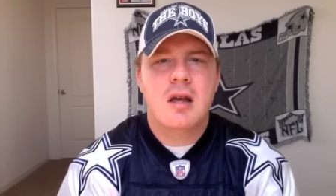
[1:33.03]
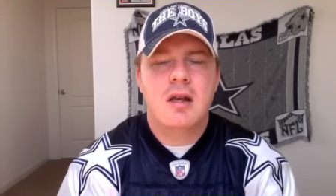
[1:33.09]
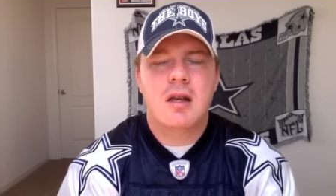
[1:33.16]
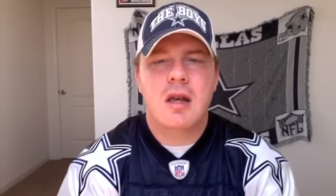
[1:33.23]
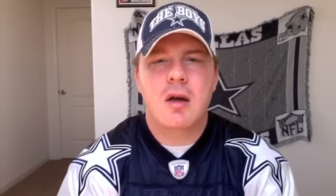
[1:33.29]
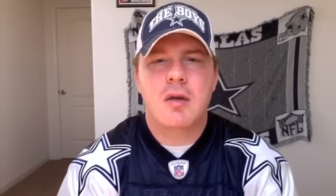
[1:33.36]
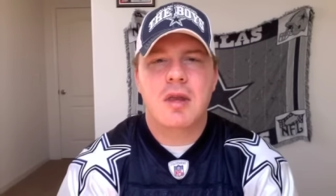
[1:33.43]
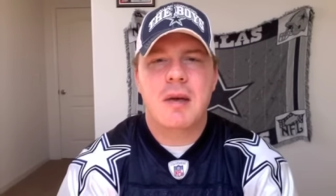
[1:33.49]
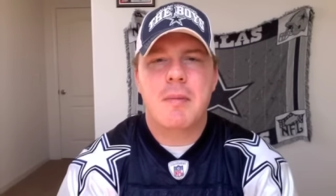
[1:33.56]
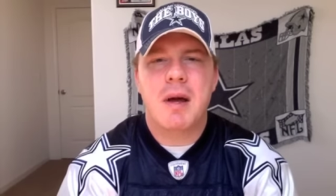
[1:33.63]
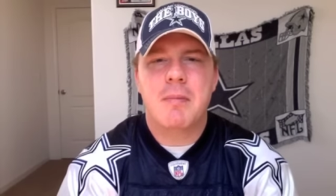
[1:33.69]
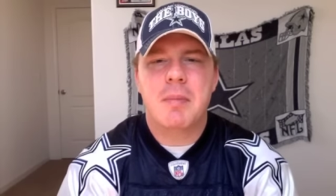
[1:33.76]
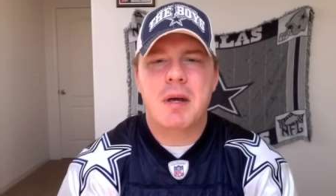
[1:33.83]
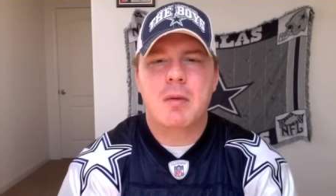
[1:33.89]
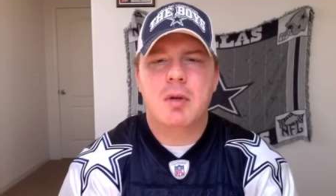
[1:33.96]
you know, they
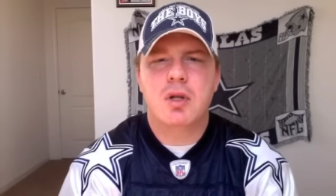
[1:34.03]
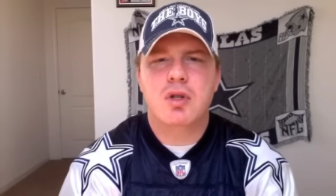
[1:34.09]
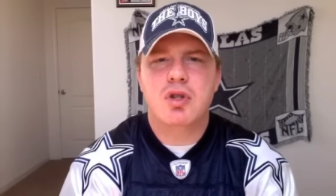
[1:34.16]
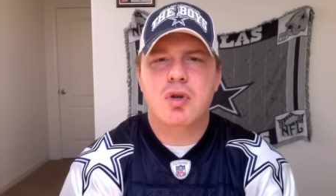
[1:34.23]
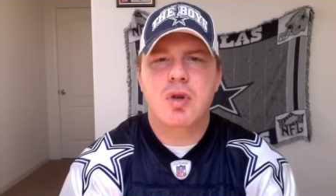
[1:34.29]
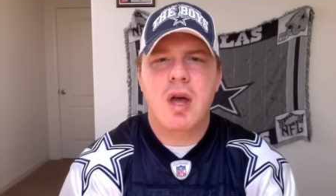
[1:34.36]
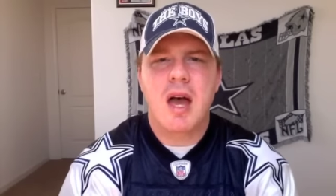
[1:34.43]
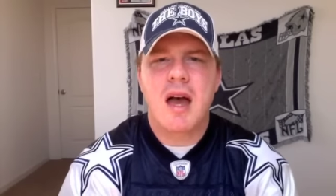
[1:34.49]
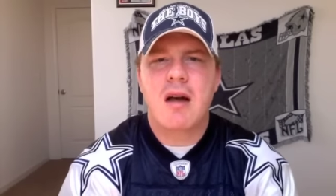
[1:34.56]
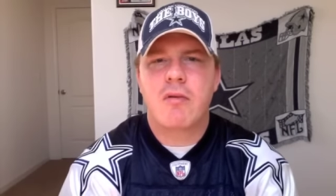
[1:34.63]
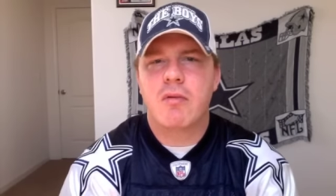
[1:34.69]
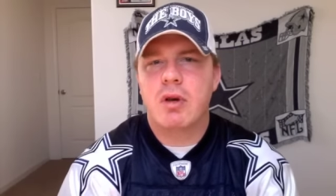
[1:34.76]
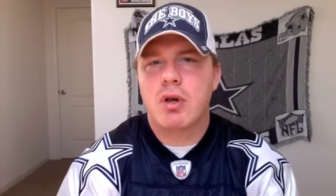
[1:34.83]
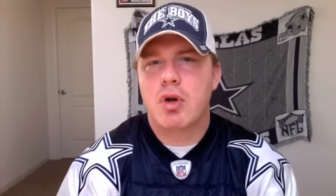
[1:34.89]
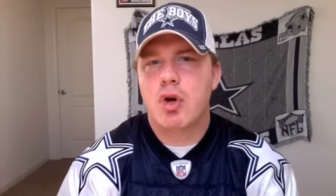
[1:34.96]
might be able to do that,
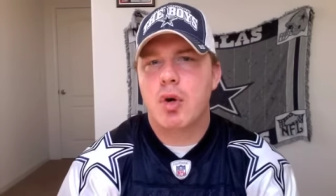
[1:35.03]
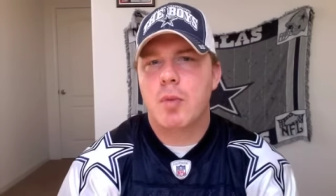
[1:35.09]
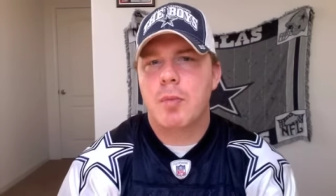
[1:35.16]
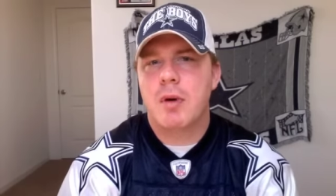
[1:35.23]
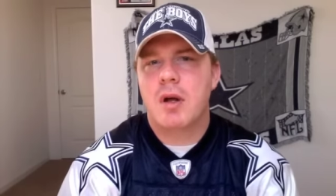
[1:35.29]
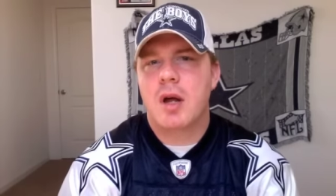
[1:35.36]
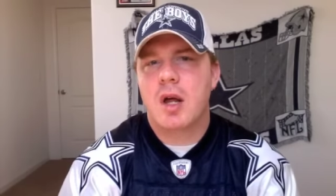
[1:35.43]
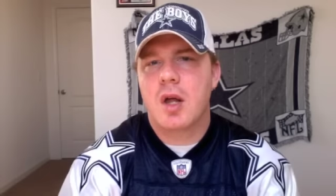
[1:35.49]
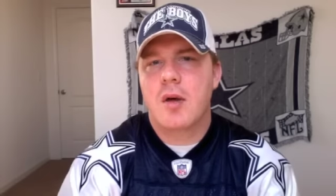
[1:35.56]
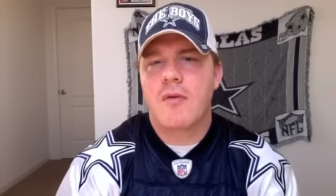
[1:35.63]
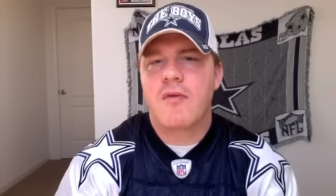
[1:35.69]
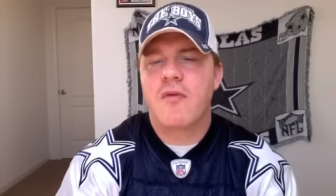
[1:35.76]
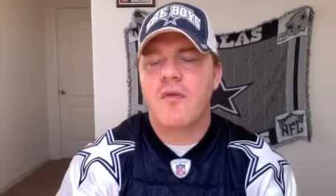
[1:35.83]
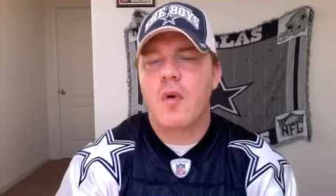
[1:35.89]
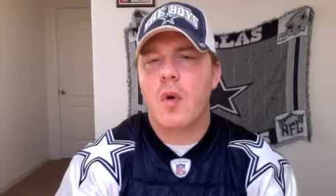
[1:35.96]
recoup a, a
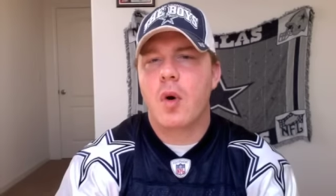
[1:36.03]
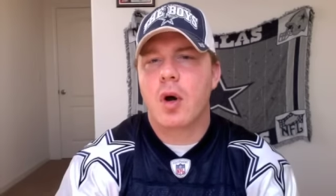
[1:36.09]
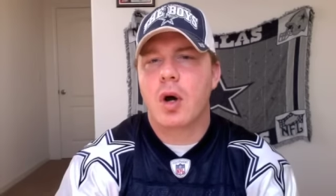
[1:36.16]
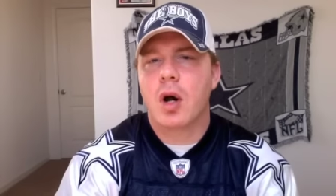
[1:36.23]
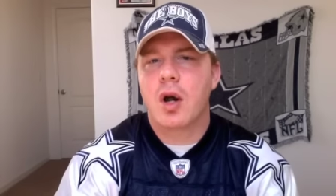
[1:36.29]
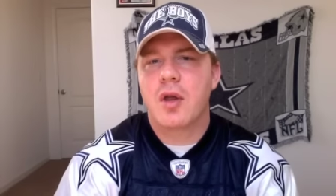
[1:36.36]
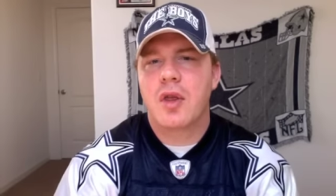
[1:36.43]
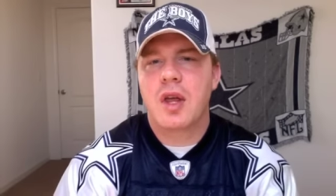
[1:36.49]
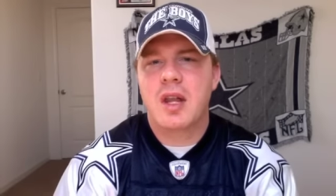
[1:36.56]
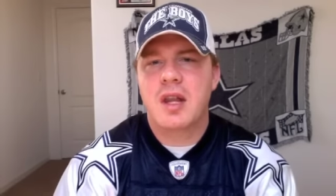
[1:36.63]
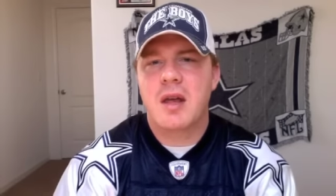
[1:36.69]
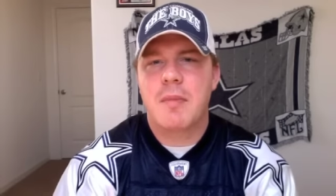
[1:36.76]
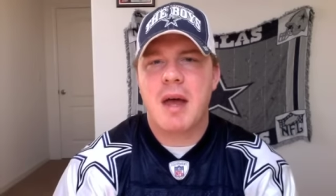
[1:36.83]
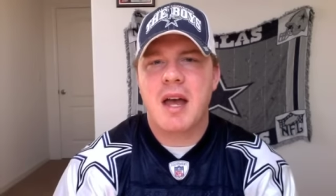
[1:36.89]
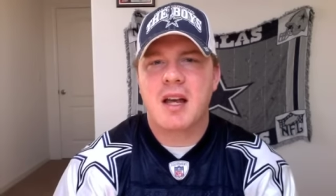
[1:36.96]
fourth, and
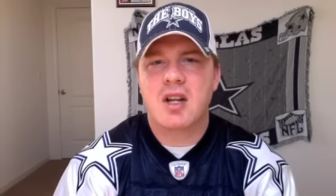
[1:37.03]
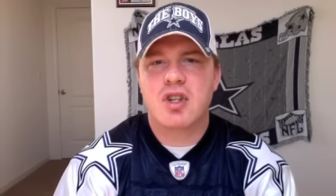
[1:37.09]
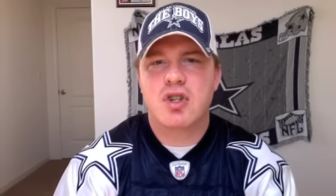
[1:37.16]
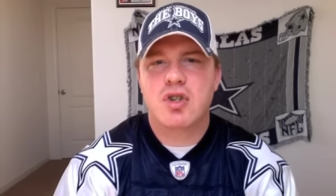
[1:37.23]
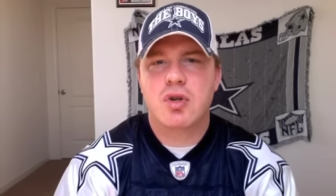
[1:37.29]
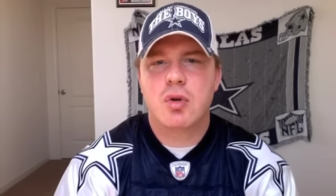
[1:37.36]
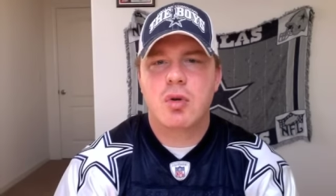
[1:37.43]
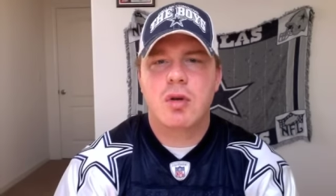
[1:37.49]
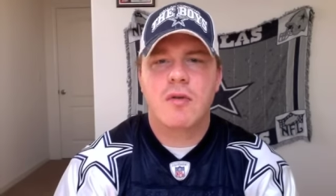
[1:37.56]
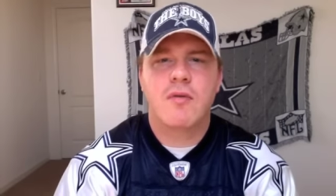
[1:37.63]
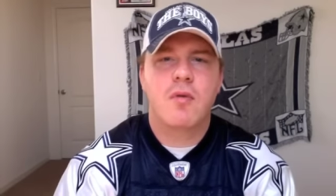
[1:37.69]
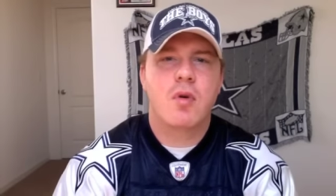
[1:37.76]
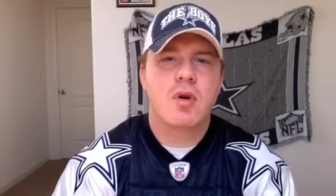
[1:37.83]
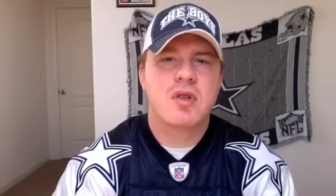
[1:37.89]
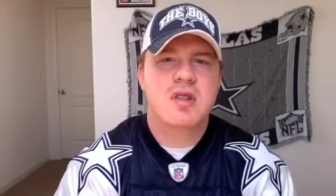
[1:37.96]
then package two of the
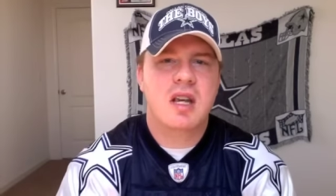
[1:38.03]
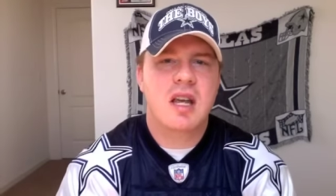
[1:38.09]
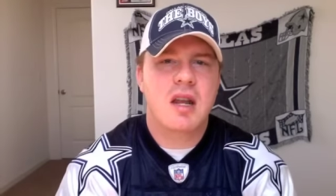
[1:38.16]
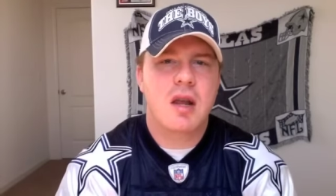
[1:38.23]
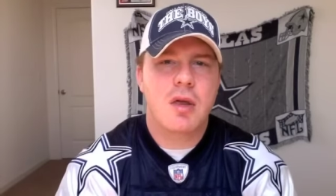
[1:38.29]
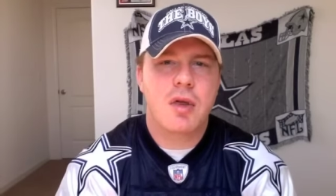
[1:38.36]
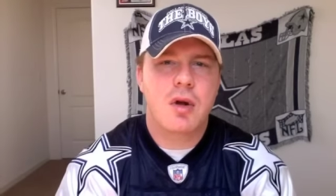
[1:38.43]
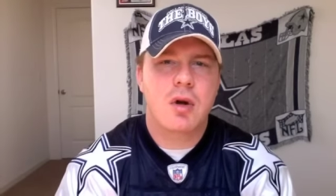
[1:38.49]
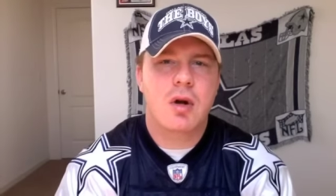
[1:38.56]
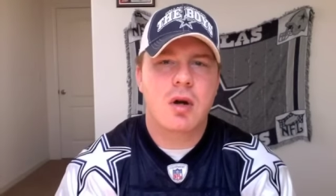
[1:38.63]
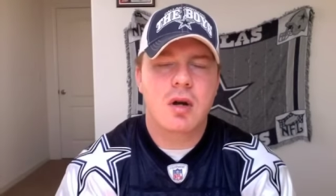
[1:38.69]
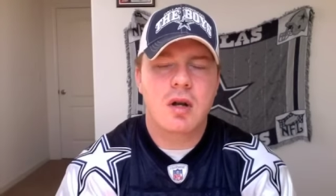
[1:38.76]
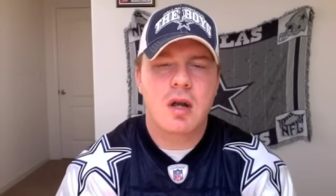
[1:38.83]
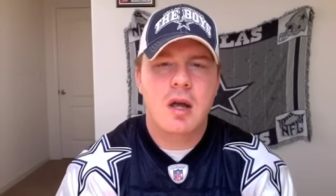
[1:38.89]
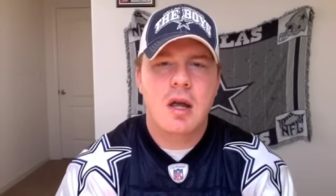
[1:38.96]
fourths to get a
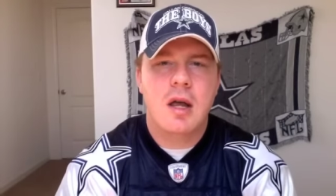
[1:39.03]
third.